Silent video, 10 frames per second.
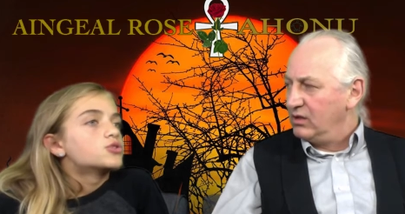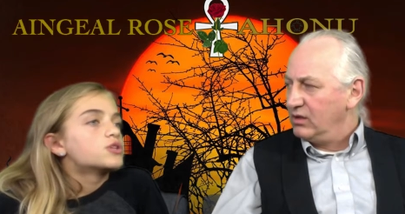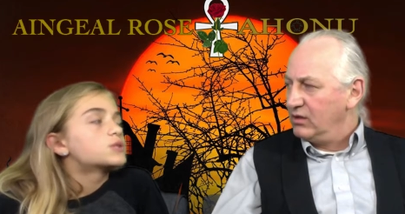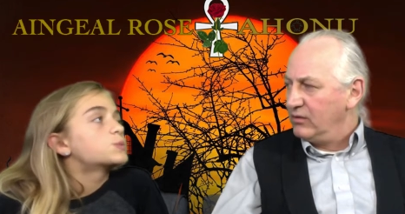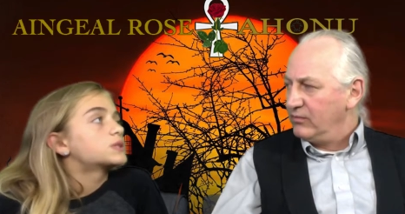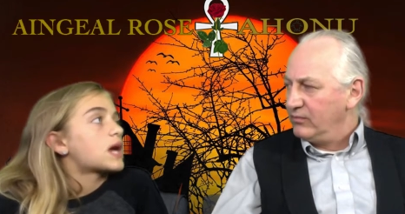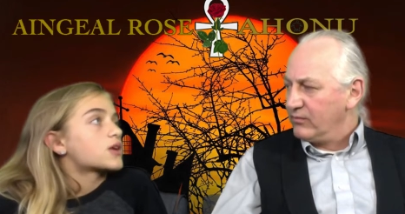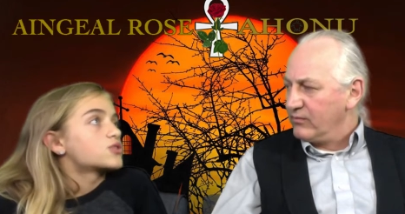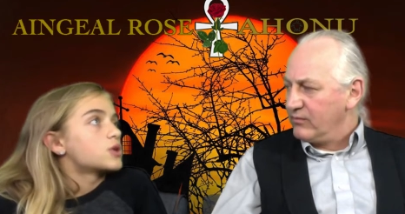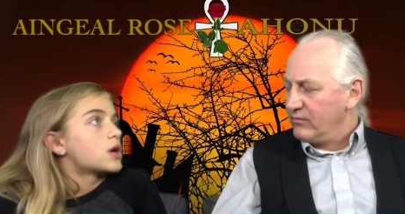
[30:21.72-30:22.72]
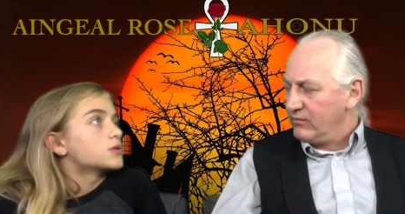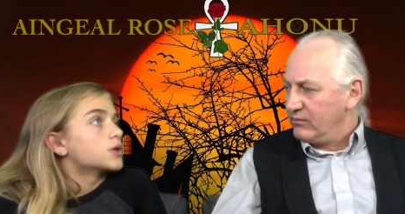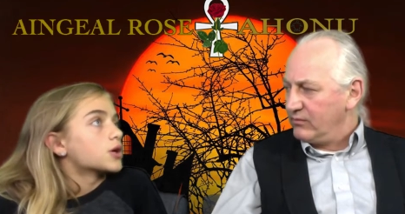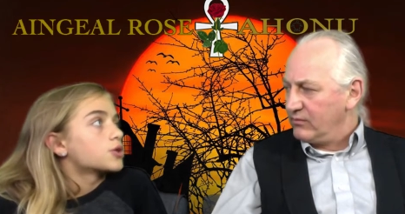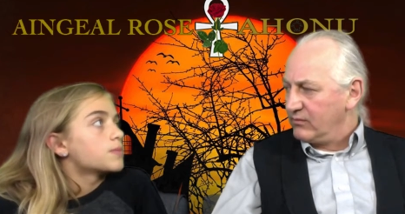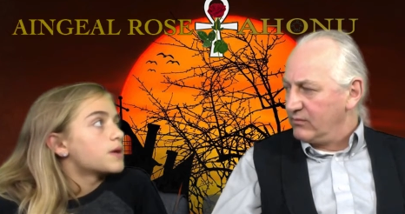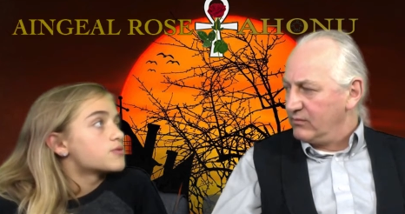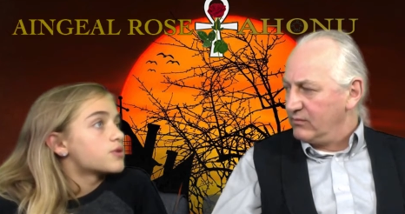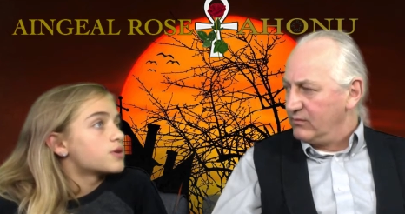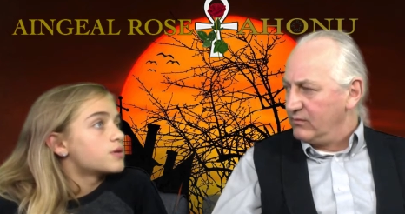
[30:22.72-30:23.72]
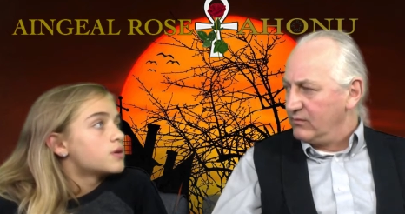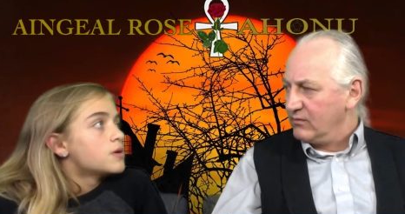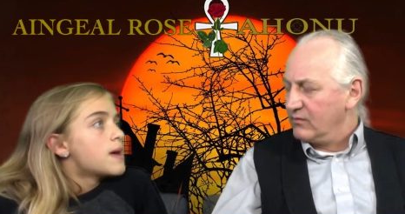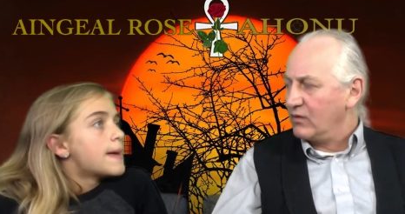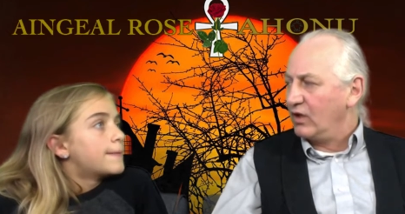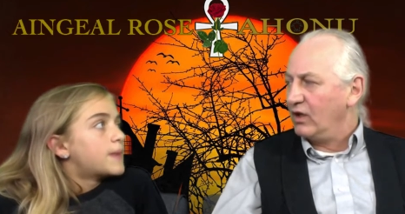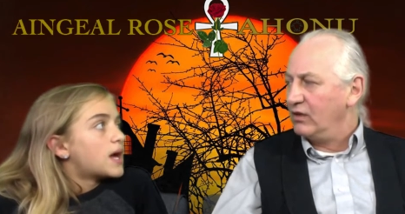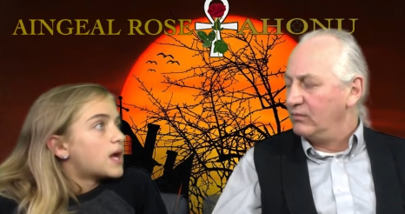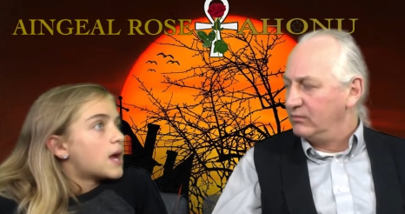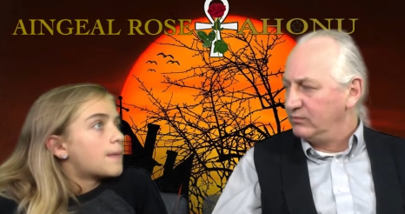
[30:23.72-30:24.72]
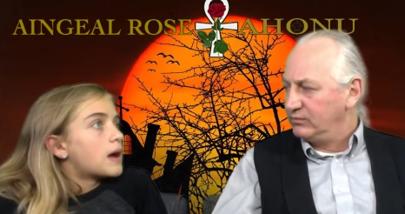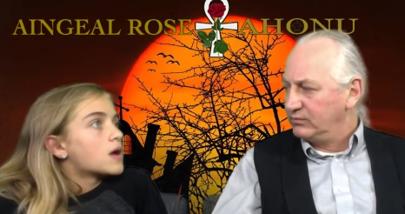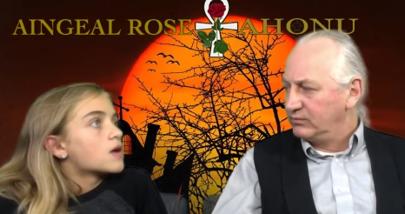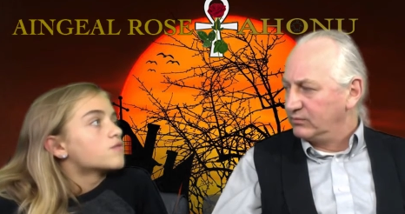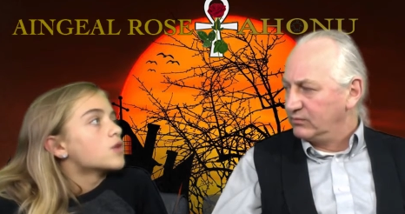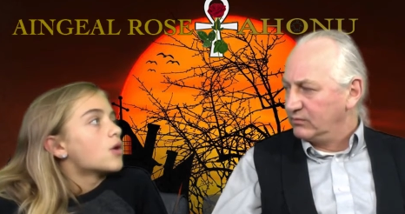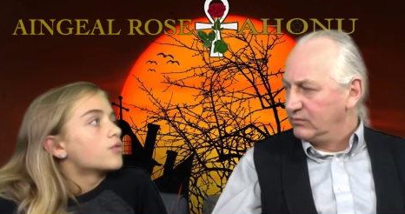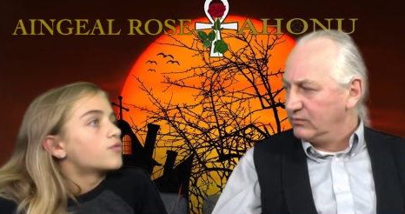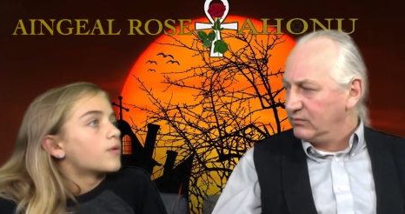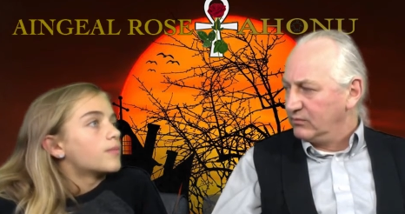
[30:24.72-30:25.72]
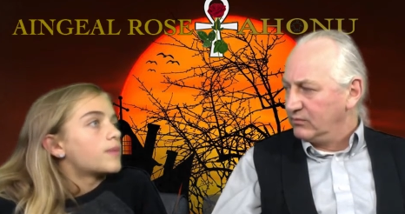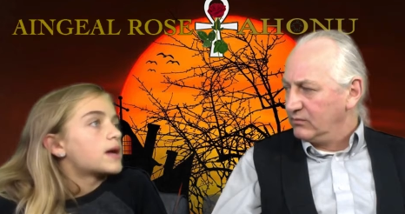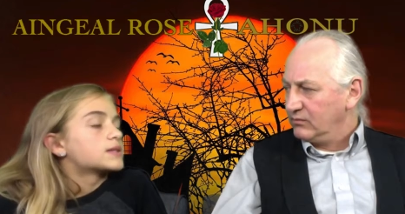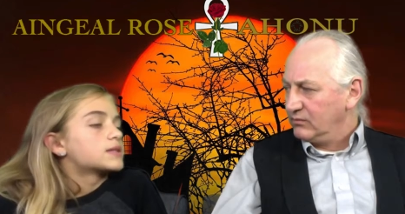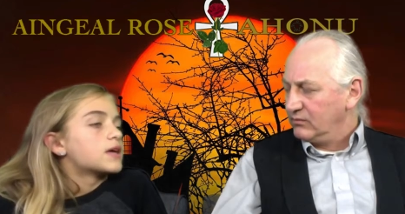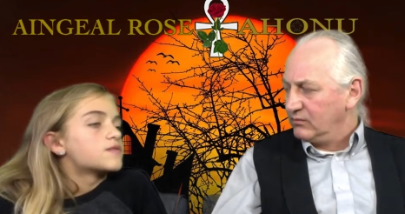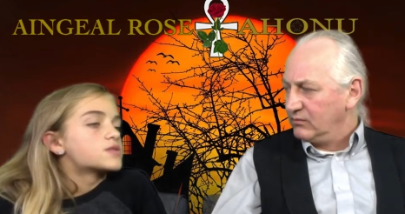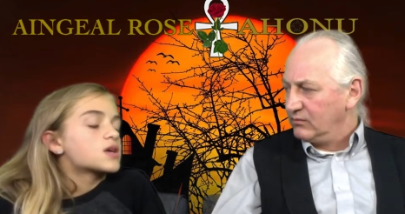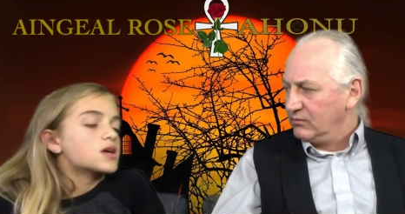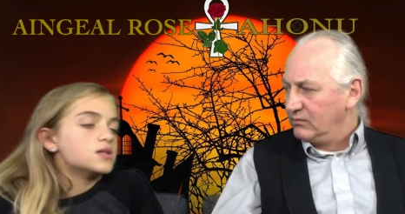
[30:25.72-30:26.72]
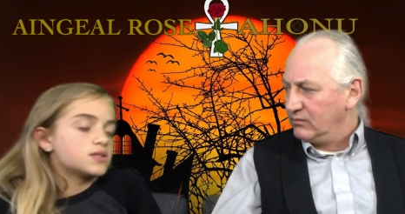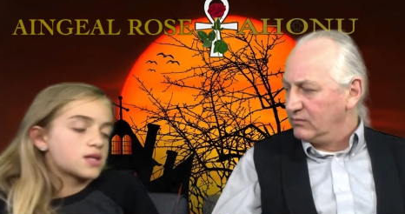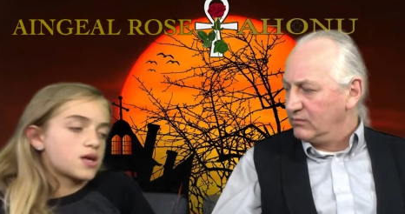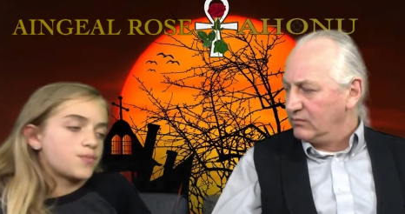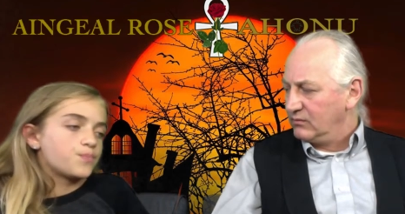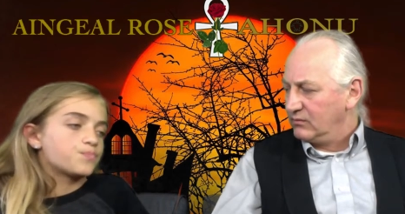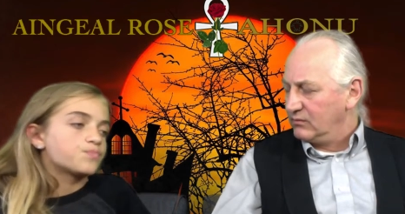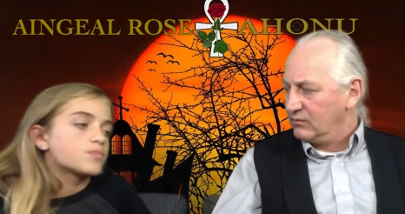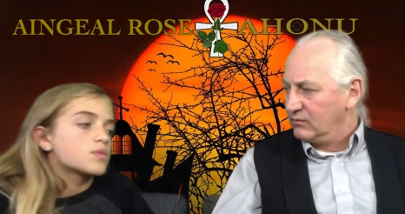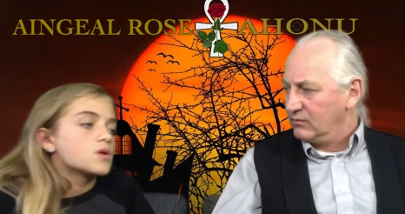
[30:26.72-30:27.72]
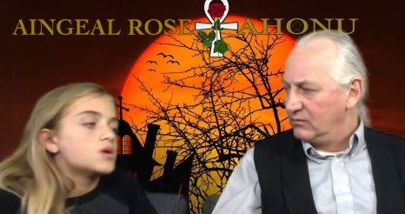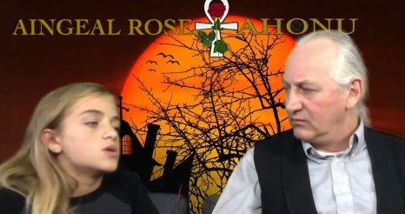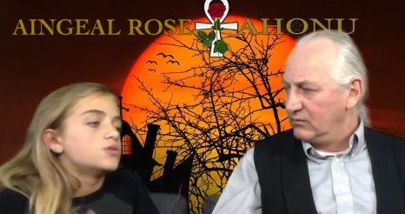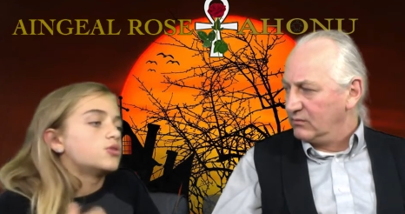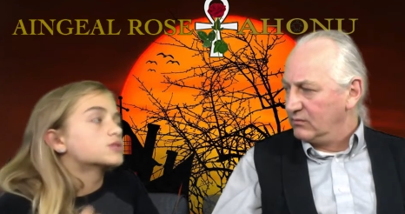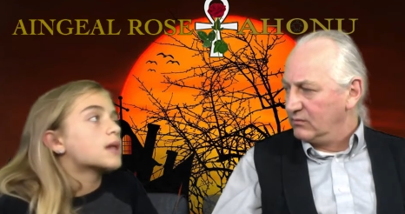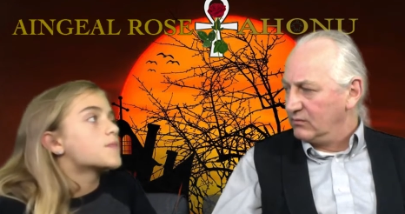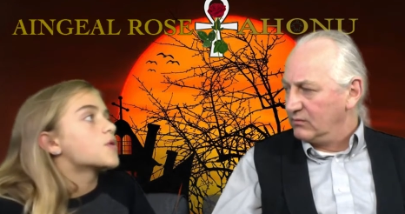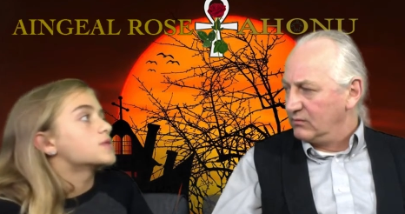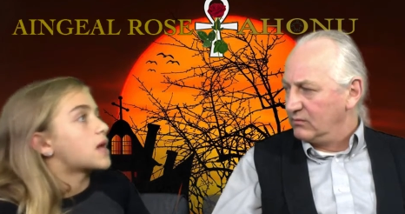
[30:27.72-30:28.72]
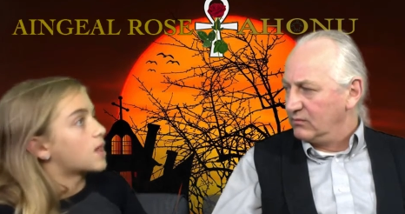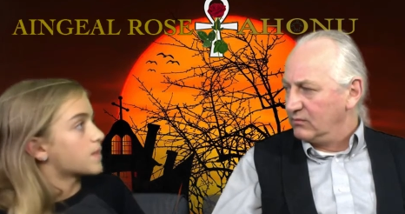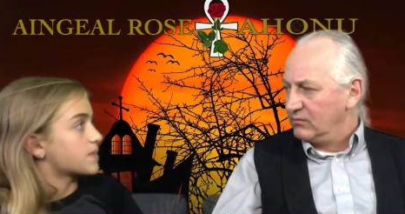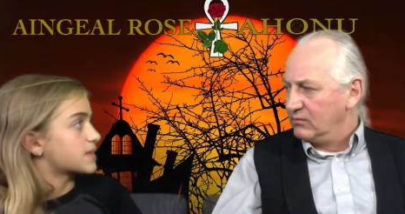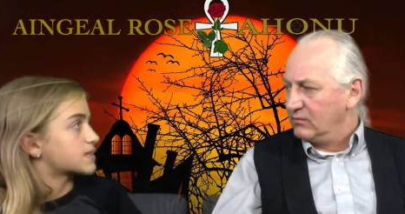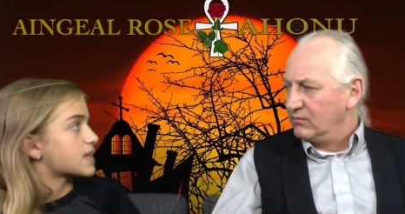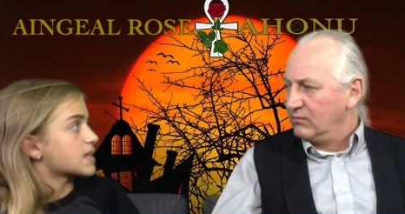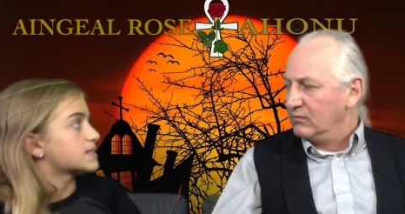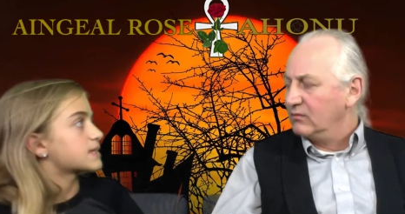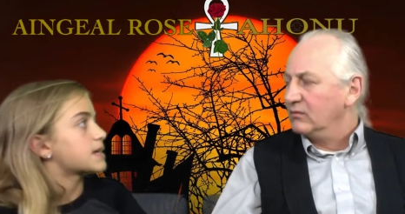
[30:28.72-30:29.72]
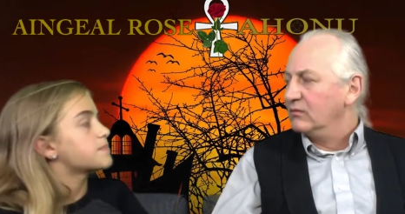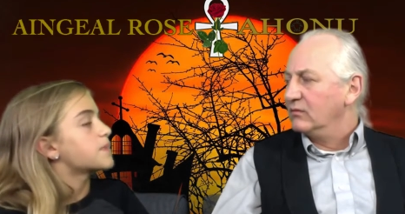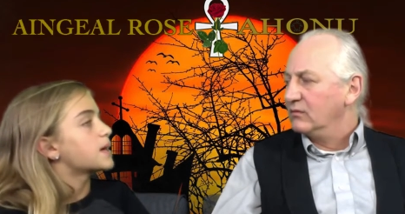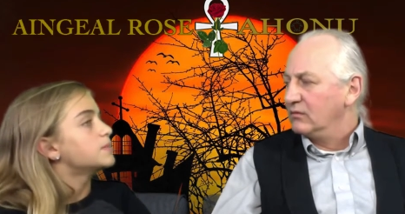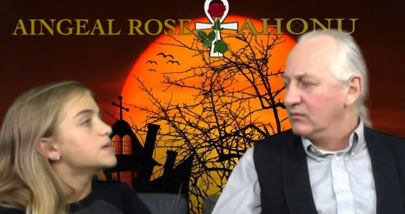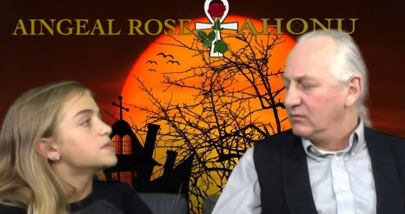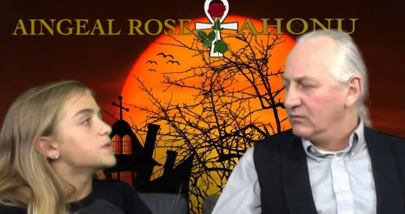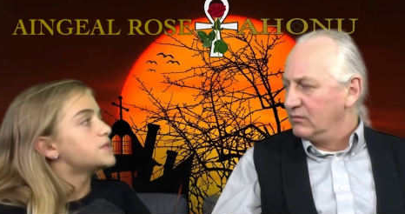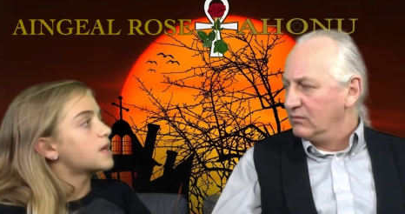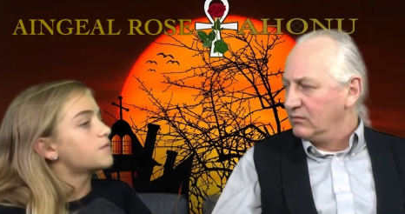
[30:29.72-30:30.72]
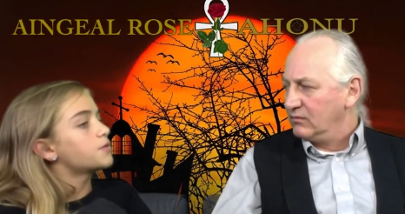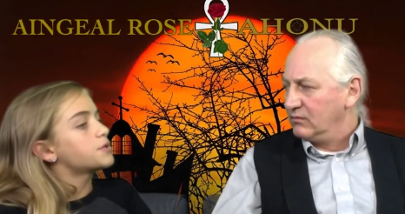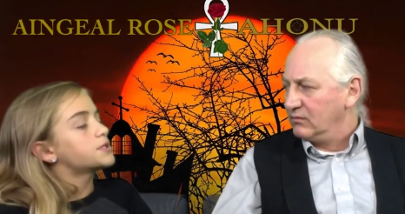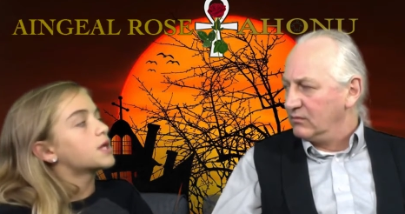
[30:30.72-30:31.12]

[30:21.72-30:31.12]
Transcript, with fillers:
Speaker 1: so this was actually not documented, okay. but um, I have known from past lives because um, souls kept on telling me this kind of sign. But the devil